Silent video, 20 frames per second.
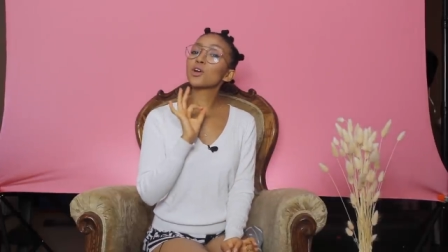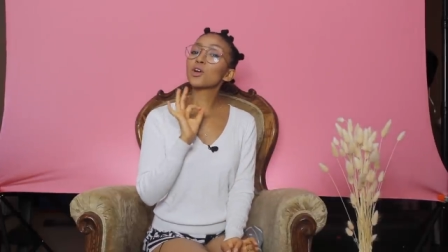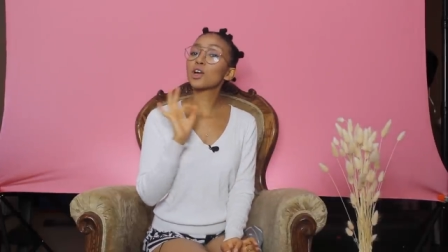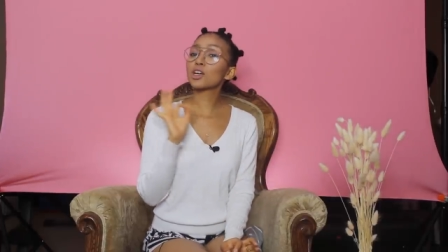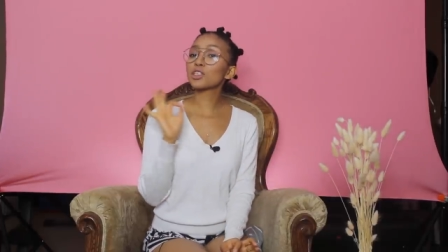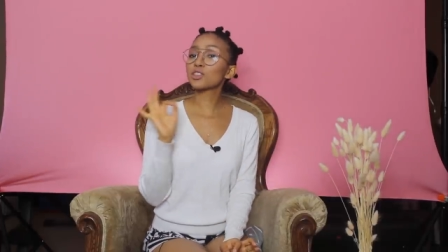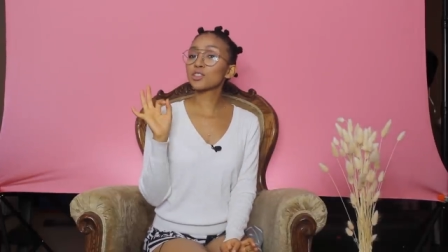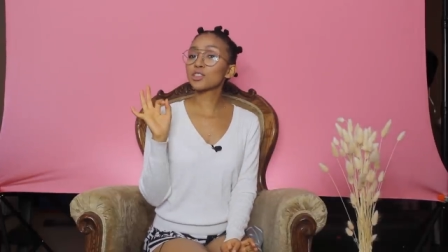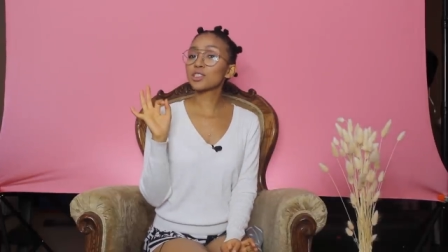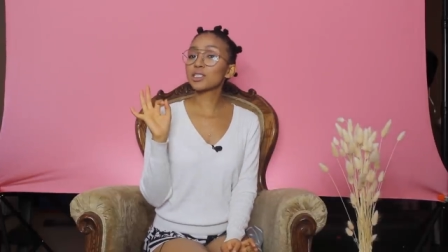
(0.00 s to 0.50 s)

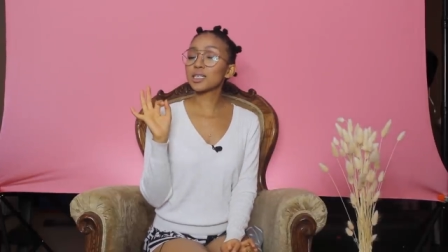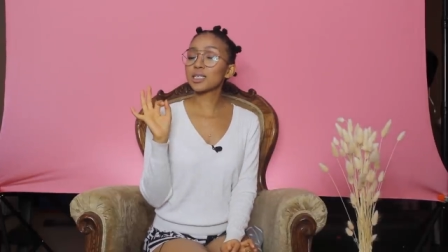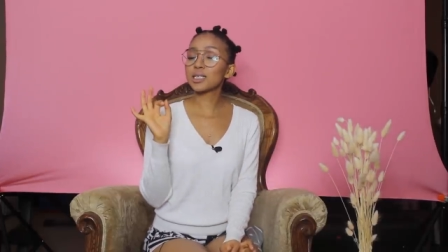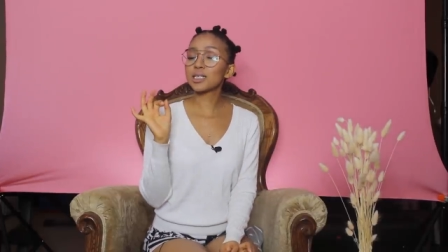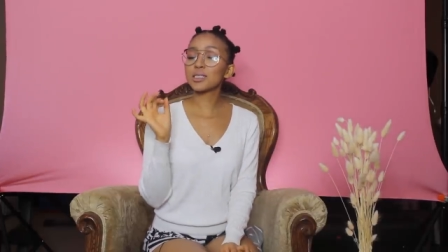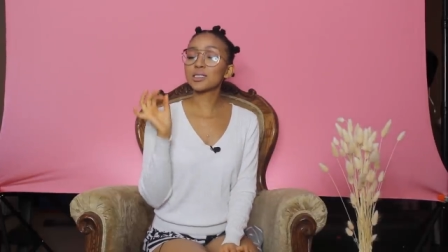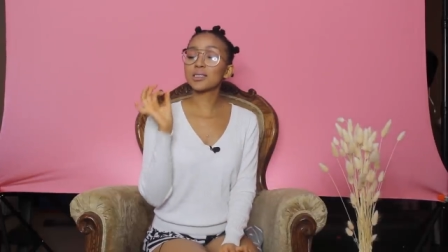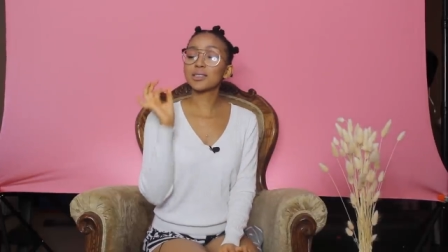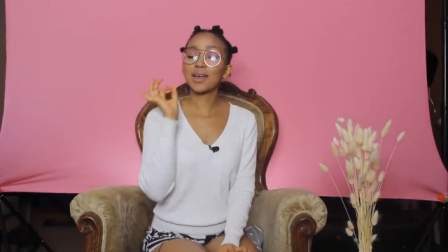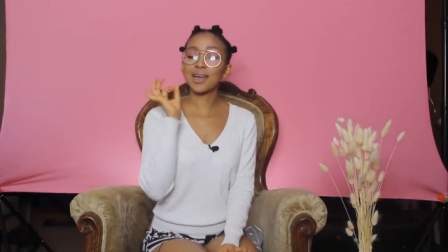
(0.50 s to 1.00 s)
crossed your
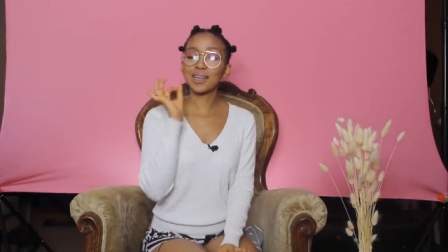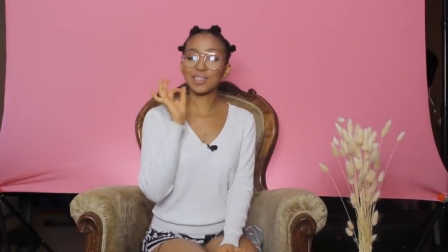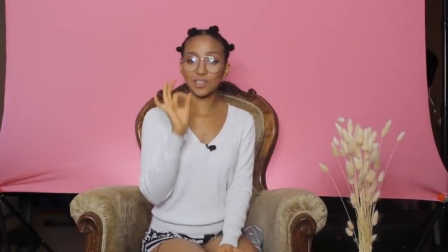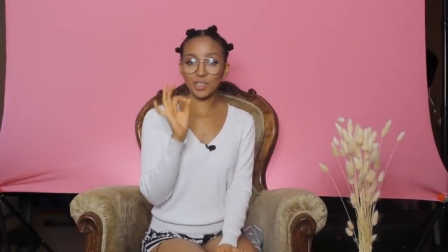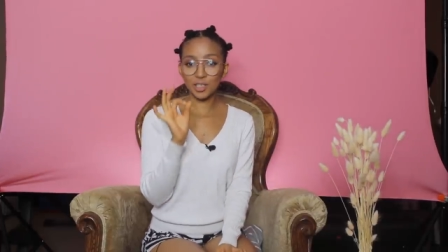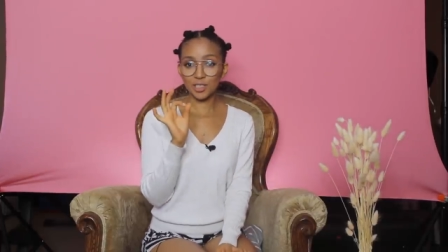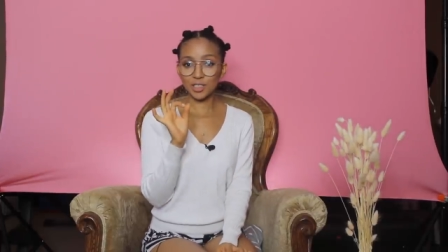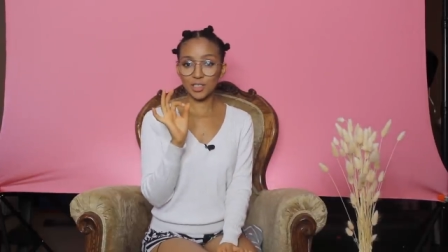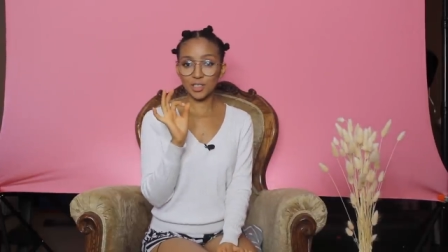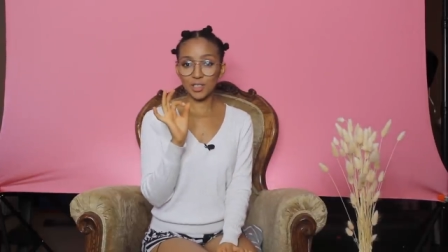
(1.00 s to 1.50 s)
T's and
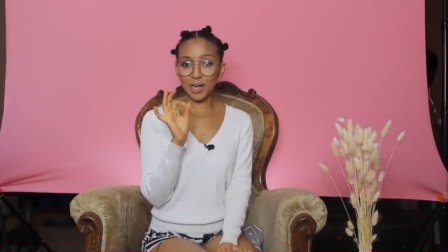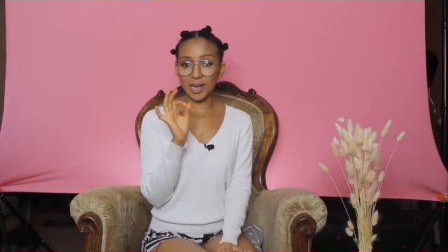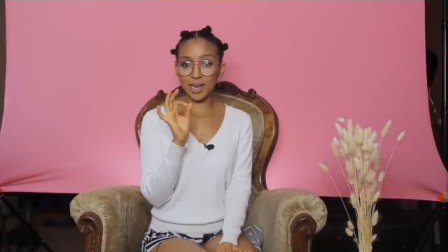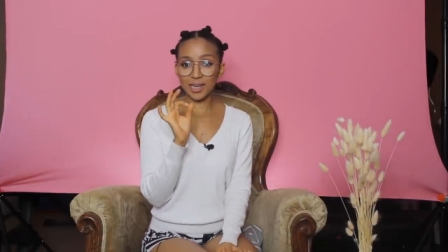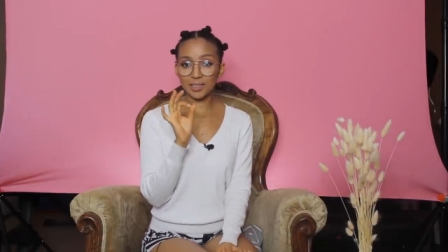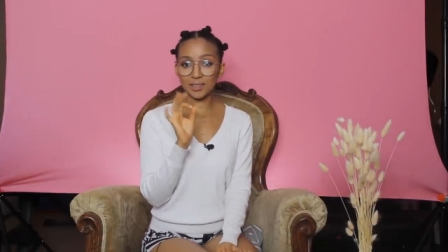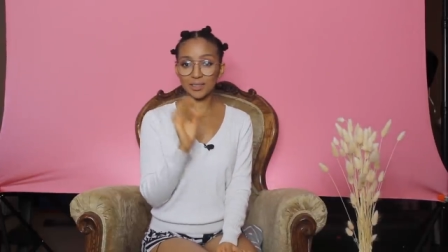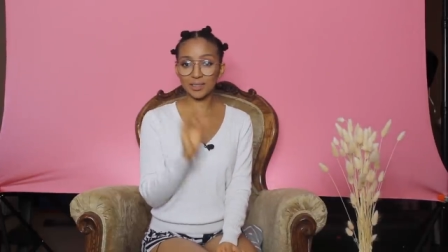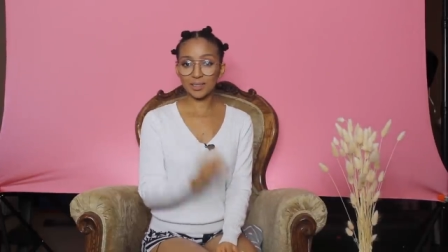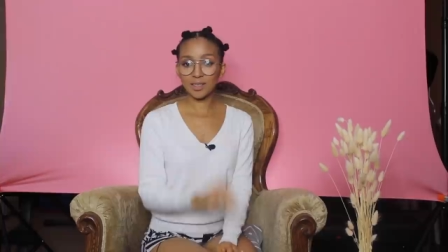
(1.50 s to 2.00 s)
dotted your
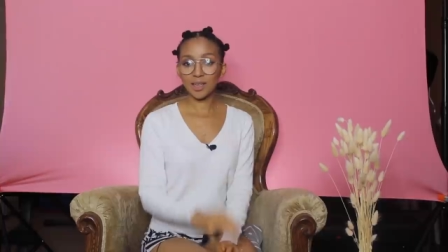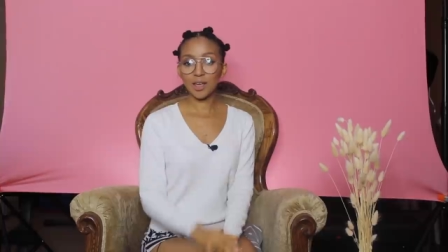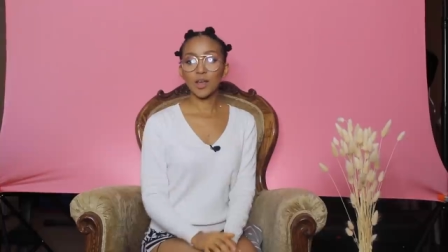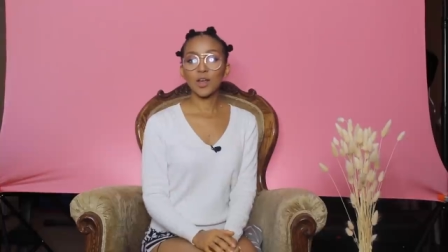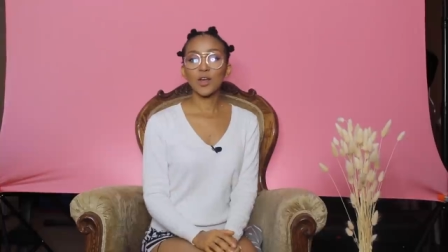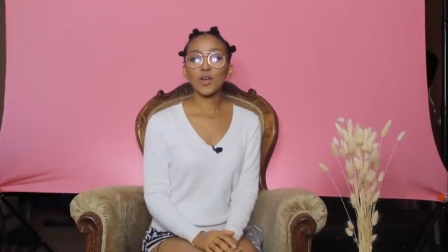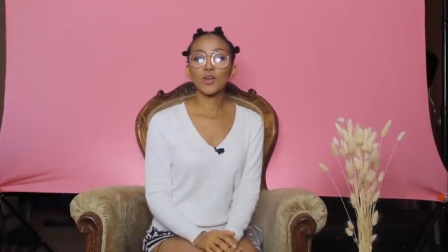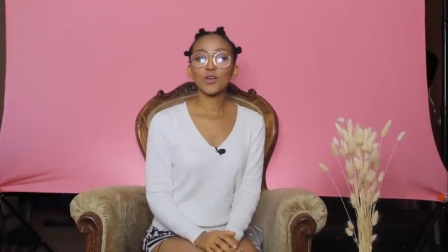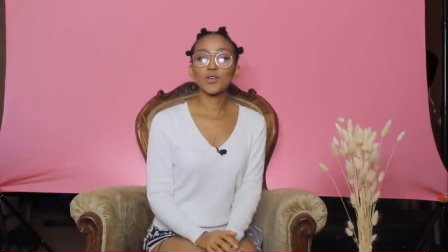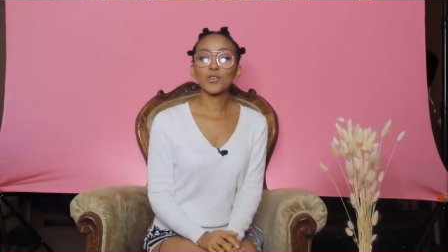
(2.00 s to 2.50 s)
I's.
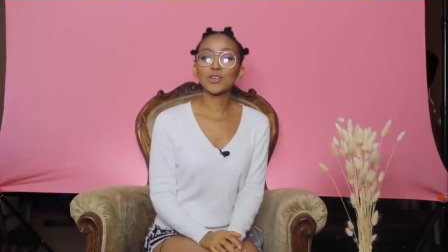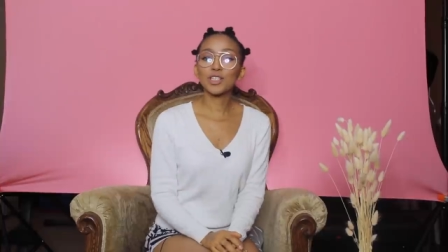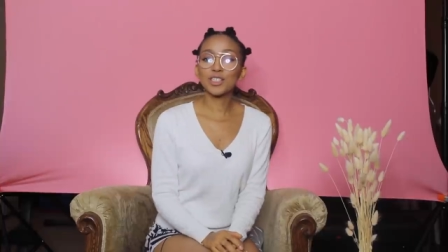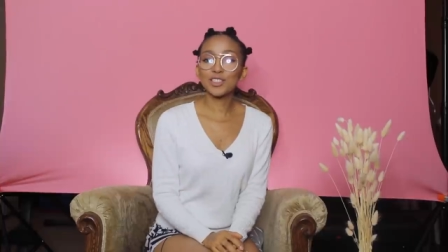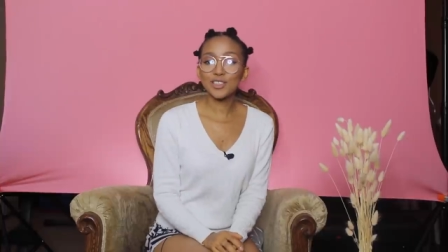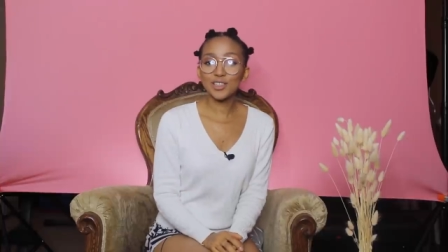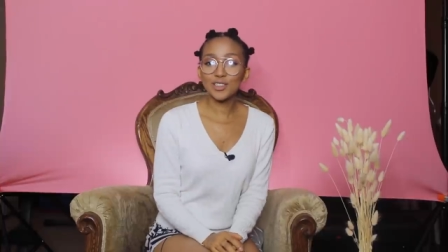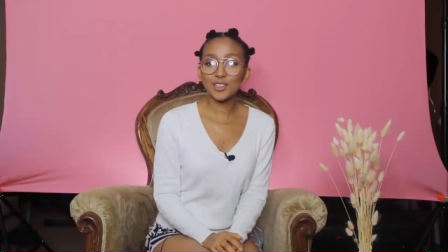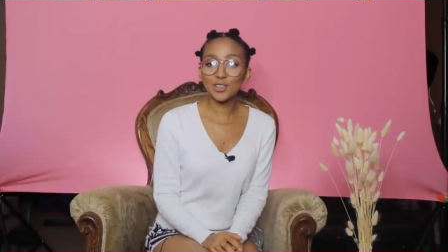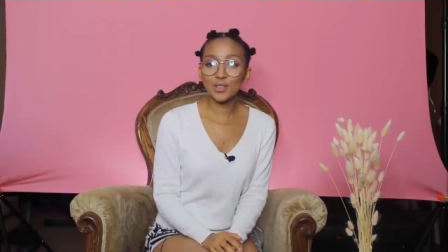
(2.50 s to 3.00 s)

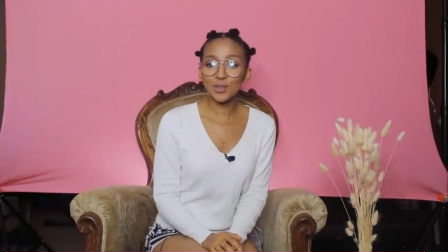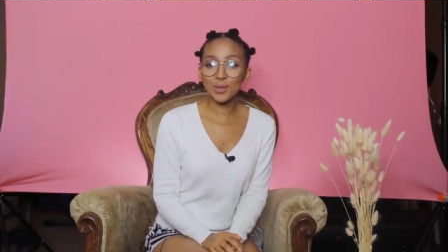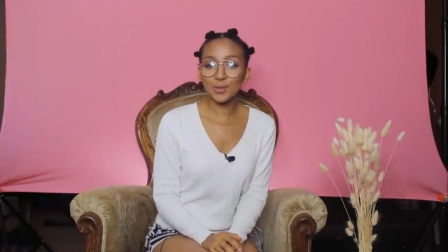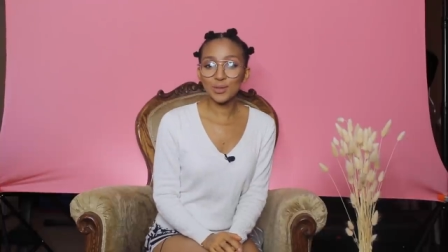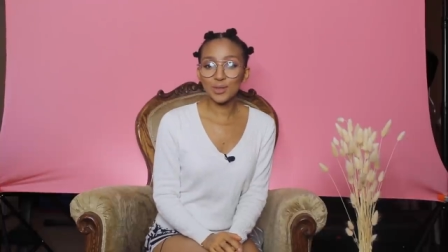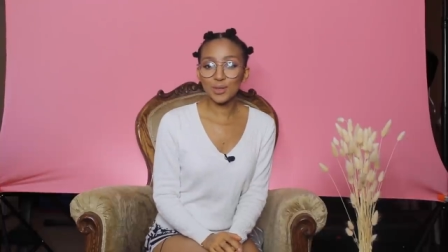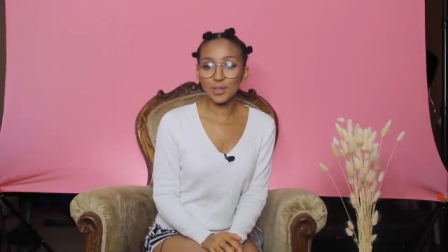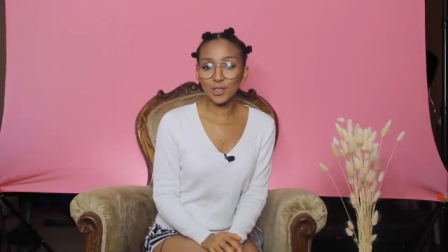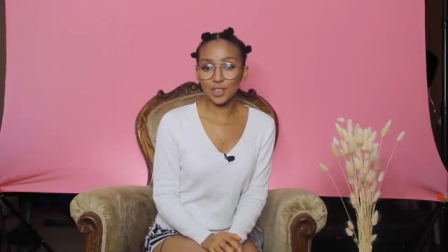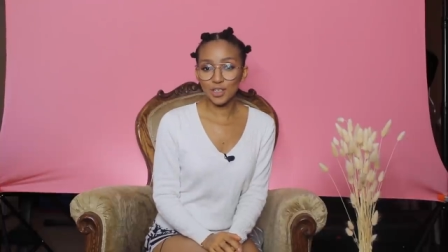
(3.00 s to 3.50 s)
Research is
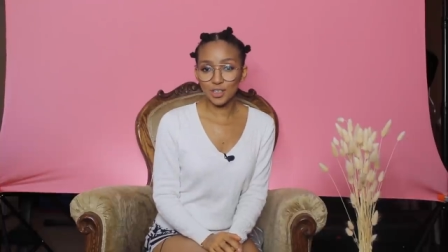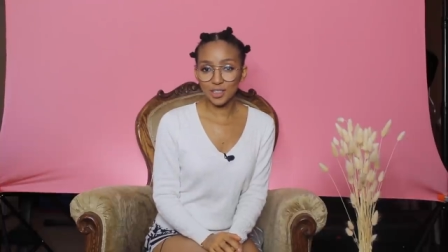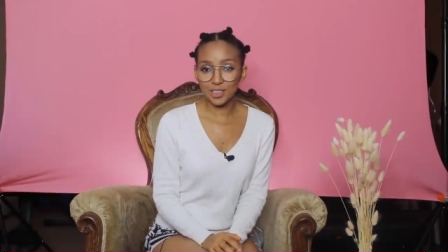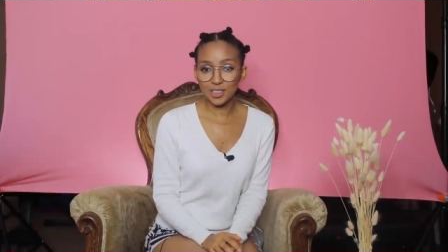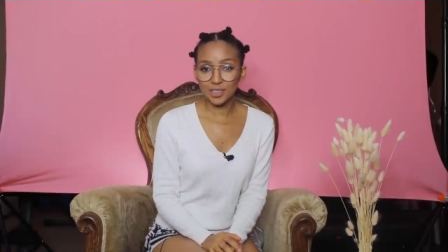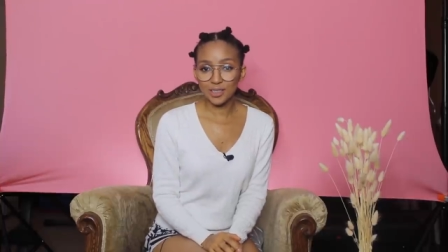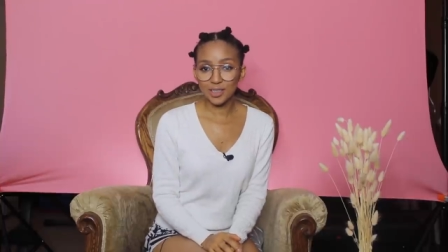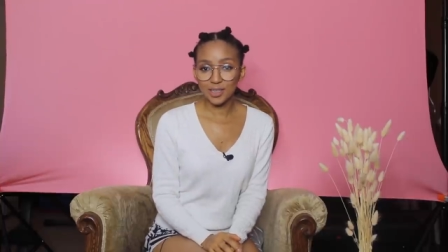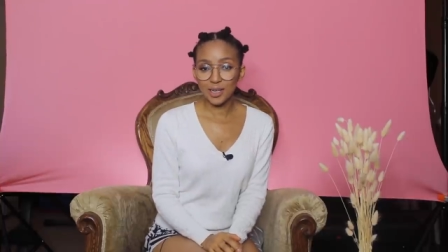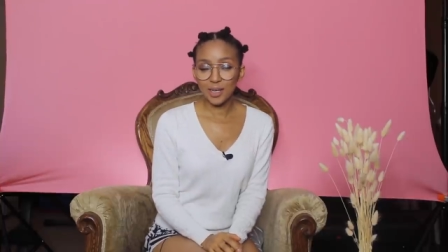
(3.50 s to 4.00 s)
also
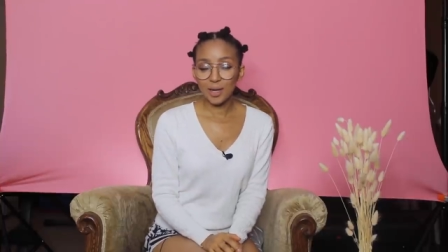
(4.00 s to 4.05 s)
good,